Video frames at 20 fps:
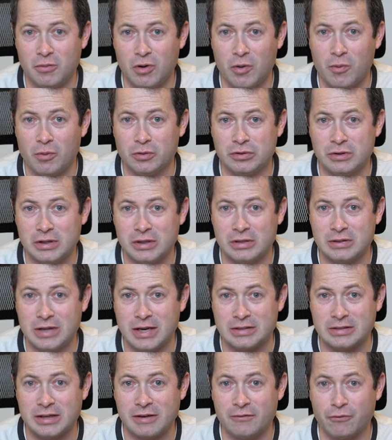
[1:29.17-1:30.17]
almost the
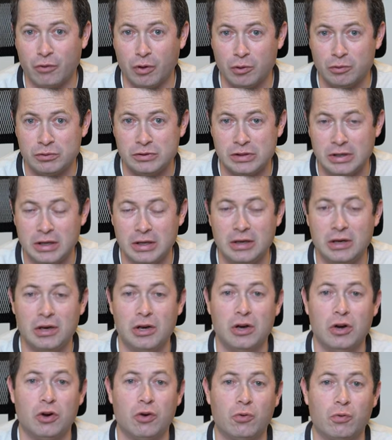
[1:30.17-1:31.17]
exact same frequency
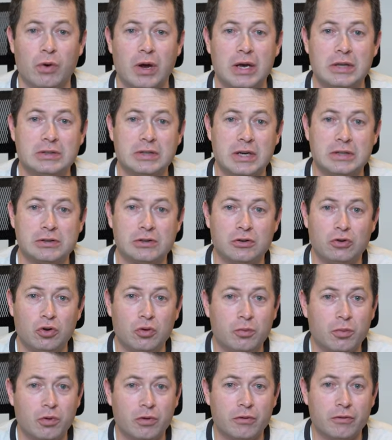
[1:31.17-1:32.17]
range as the
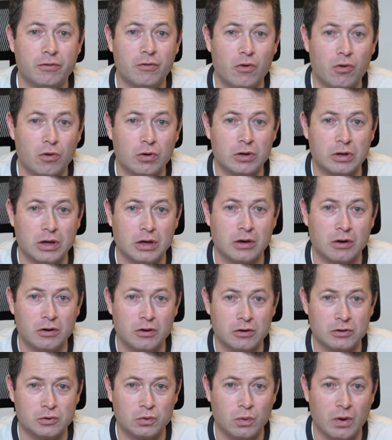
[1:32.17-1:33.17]
2.4
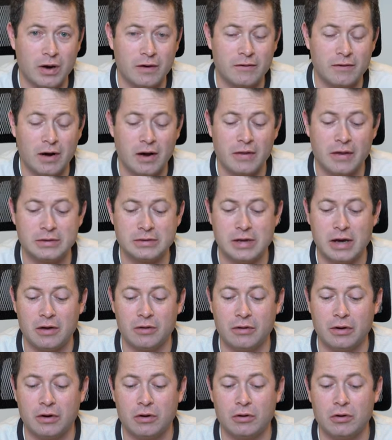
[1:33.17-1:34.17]
gigahertz Wi-Fi that's
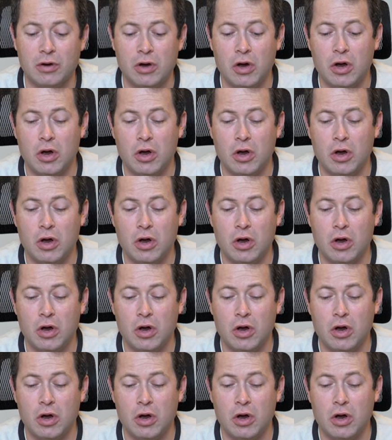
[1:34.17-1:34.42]
out there,